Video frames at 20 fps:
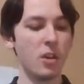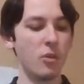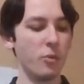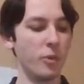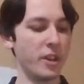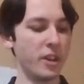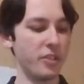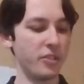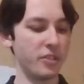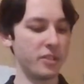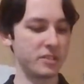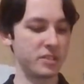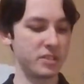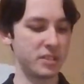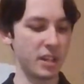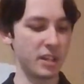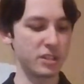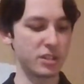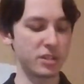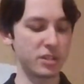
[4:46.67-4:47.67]
with
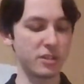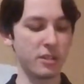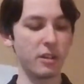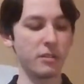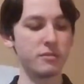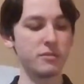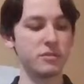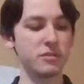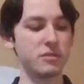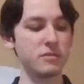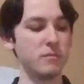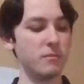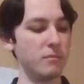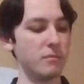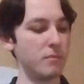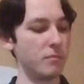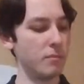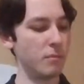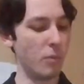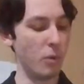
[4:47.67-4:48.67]
such close
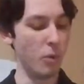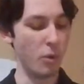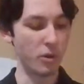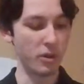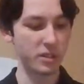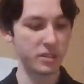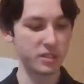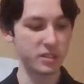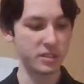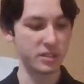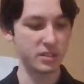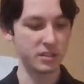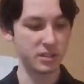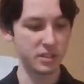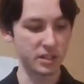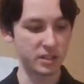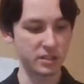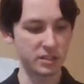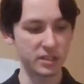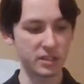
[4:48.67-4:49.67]

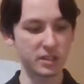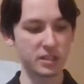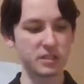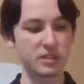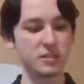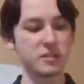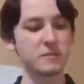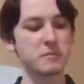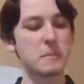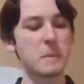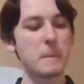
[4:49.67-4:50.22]
mortises